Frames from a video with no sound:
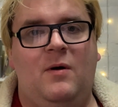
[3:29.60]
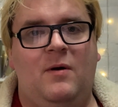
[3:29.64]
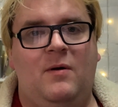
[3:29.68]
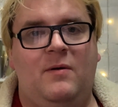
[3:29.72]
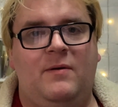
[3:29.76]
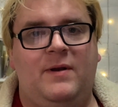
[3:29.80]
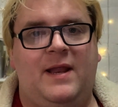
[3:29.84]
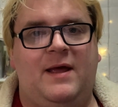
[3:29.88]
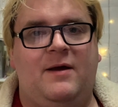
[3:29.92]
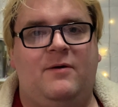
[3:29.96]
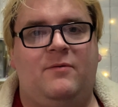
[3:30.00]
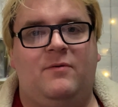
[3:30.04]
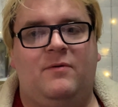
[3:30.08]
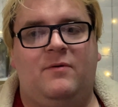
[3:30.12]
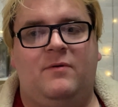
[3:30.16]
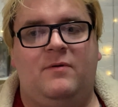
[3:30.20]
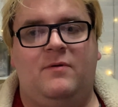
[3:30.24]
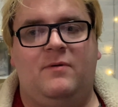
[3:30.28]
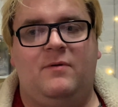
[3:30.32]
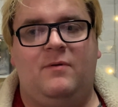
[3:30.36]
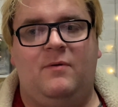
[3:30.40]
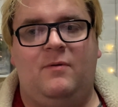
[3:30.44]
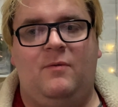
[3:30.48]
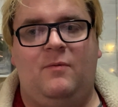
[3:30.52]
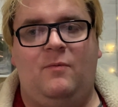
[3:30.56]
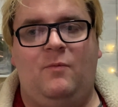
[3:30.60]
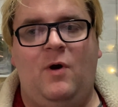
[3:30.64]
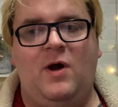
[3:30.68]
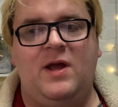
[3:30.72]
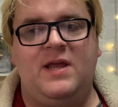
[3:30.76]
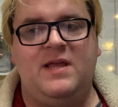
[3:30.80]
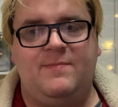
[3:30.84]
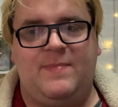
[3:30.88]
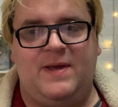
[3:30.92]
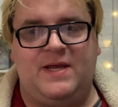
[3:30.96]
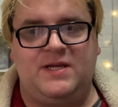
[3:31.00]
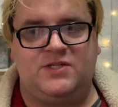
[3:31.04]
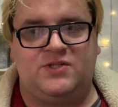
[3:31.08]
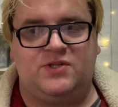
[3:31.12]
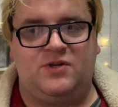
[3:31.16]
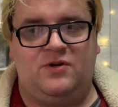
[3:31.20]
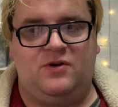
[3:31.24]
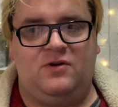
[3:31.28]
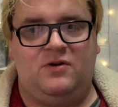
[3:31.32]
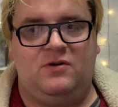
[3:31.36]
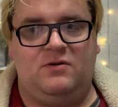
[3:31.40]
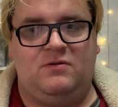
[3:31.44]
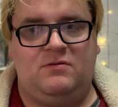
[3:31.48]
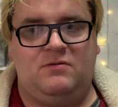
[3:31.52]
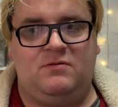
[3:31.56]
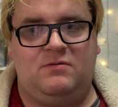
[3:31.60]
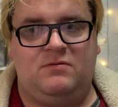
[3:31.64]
Now, what eBay saw